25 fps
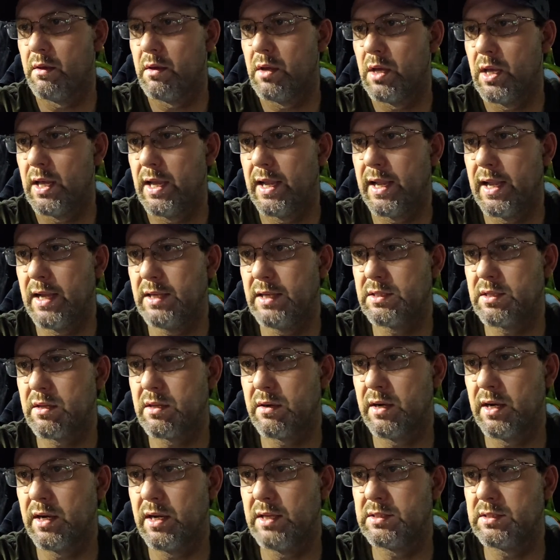I guess
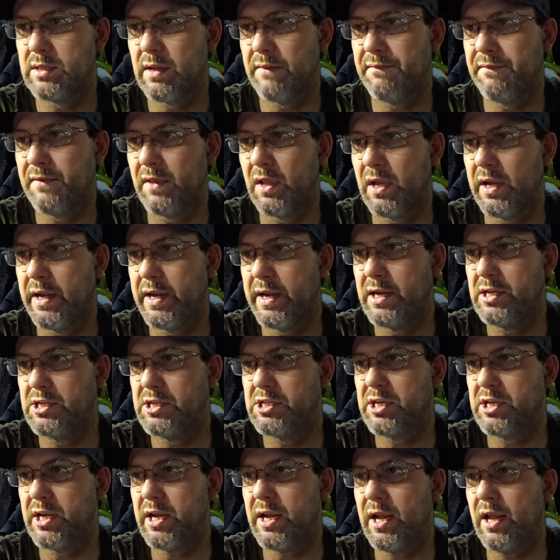there is a Flying
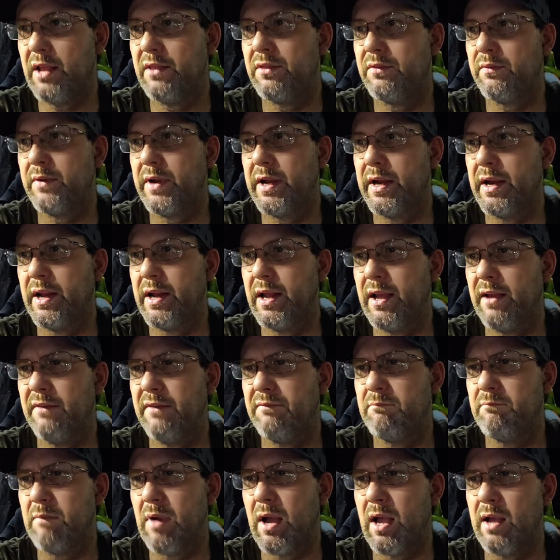J
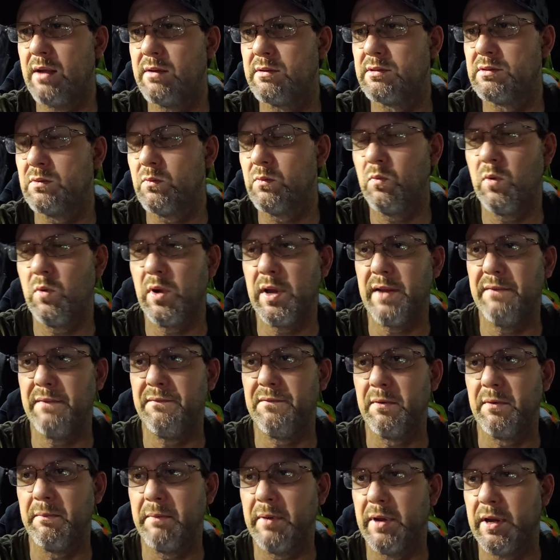3.5 miles away
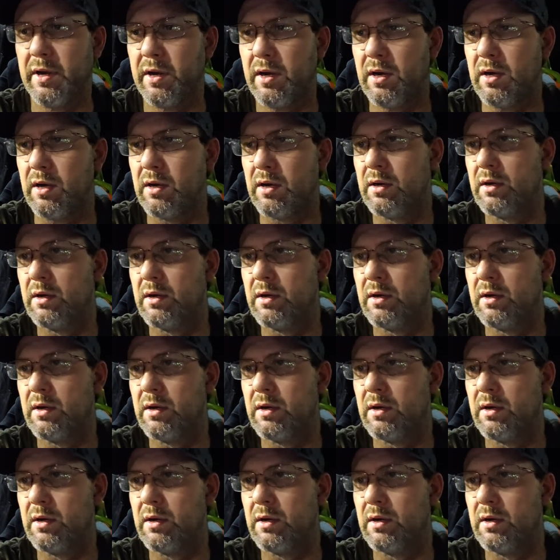from here.